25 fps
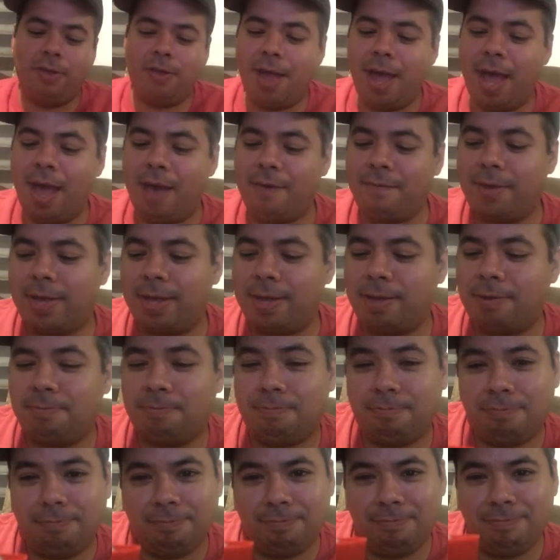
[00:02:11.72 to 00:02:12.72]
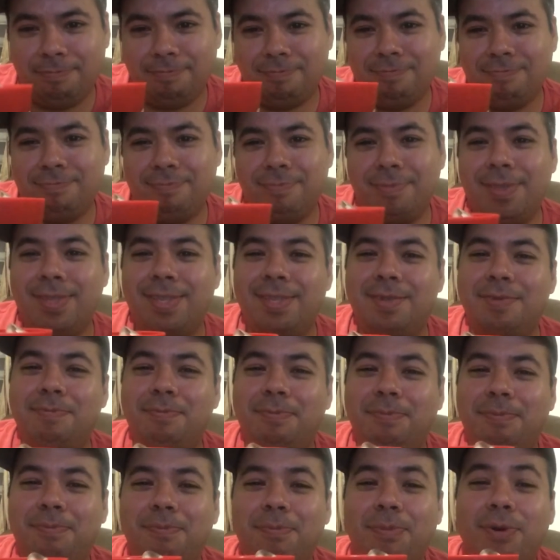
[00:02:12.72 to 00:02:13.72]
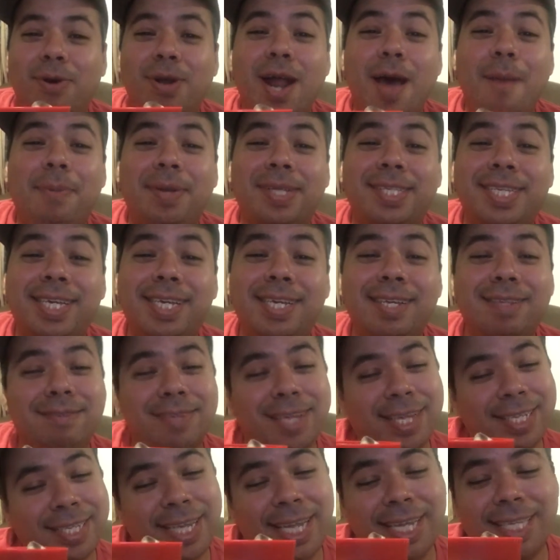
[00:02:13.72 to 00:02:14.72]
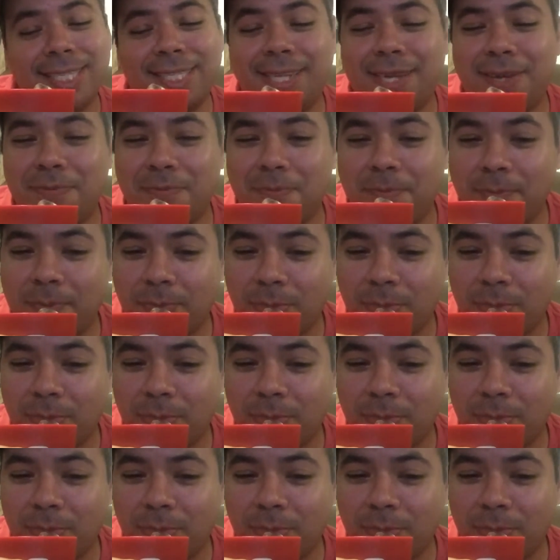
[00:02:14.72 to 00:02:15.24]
you have it. Bon appetit. Now taste it.